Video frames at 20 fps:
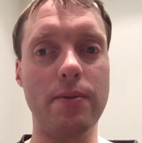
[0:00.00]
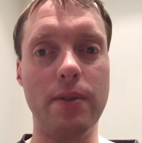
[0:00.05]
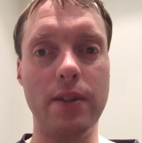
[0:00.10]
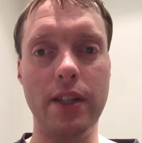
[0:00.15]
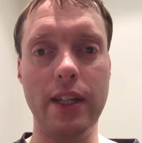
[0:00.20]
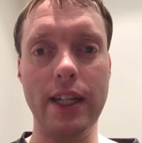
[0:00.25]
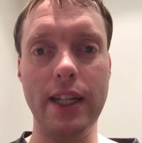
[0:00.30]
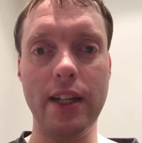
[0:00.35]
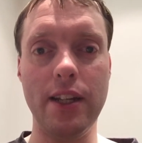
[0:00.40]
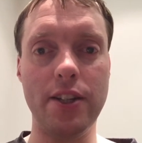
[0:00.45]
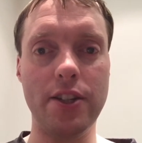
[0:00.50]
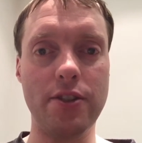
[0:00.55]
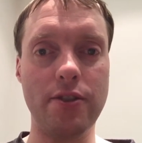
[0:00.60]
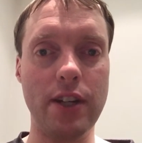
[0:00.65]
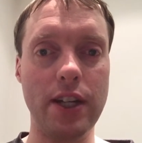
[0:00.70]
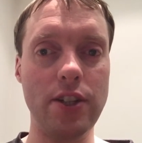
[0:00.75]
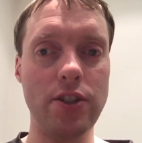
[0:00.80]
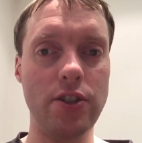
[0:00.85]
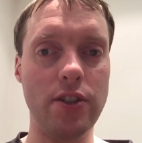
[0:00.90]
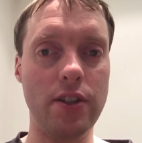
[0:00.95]
were the
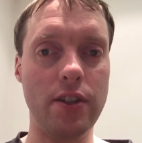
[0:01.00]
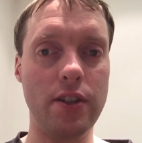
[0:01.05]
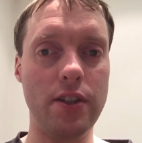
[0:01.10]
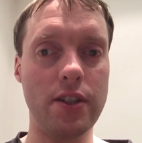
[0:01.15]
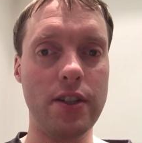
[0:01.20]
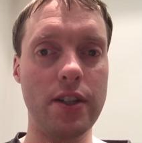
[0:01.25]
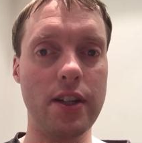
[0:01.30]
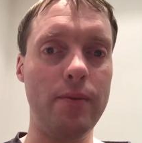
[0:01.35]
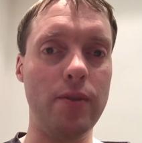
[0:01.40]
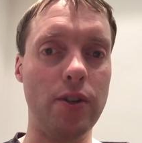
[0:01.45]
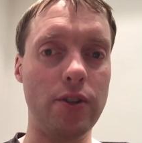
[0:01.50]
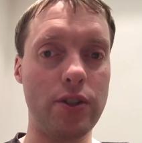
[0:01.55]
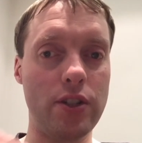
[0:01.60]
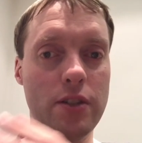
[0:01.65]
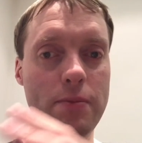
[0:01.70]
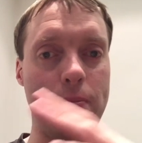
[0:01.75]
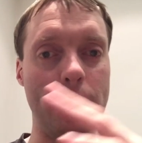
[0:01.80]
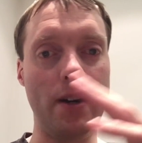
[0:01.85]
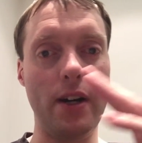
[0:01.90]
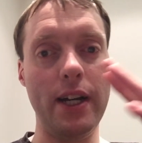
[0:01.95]
illustrations, not
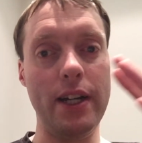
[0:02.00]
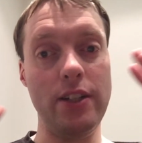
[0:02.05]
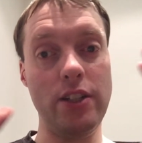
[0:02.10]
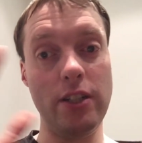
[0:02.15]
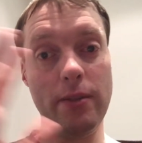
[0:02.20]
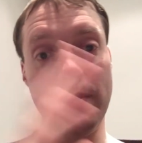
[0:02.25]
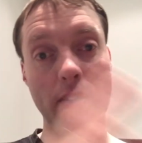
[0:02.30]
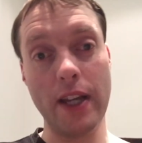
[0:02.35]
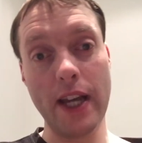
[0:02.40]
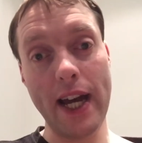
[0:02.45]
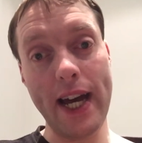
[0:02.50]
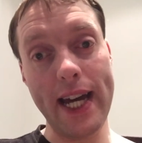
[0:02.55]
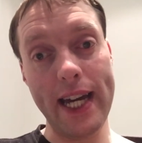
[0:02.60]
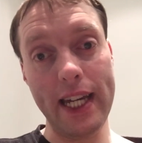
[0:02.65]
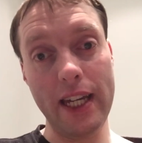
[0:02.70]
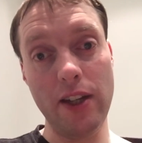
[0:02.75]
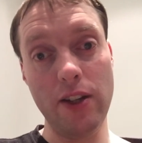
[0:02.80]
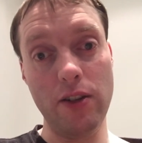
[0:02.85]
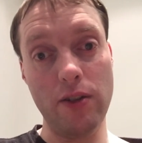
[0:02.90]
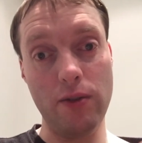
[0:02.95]
just by Jim
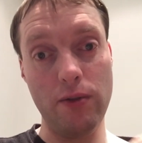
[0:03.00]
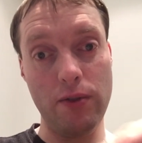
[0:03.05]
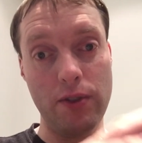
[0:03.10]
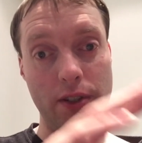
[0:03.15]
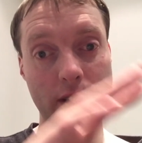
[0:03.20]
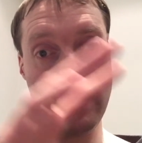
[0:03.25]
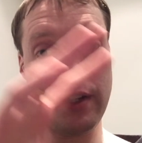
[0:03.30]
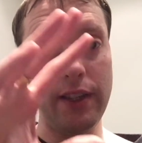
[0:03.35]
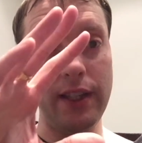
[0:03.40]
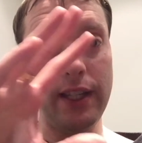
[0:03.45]
Kay, who's done